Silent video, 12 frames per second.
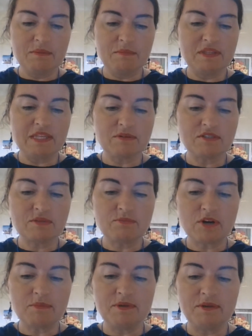But there was a
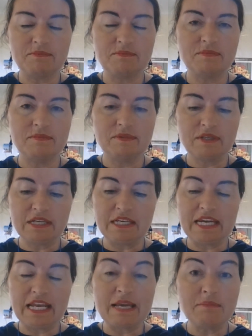problem.
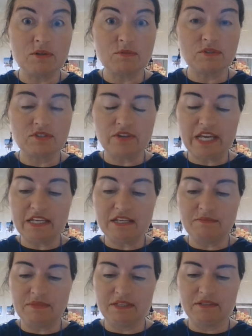Naaman was her
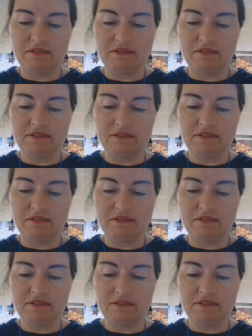enemy.